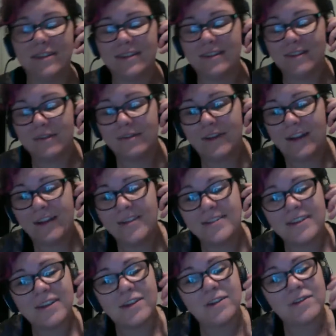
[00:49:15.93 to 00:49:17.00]
Fell has
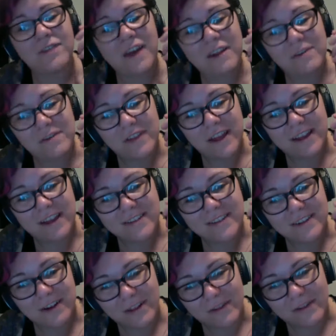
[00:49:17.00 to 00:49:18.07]
killed 5 flies in
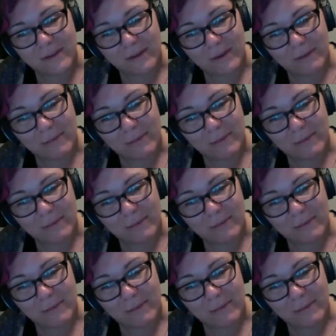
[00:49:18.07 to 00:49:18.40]
our living room.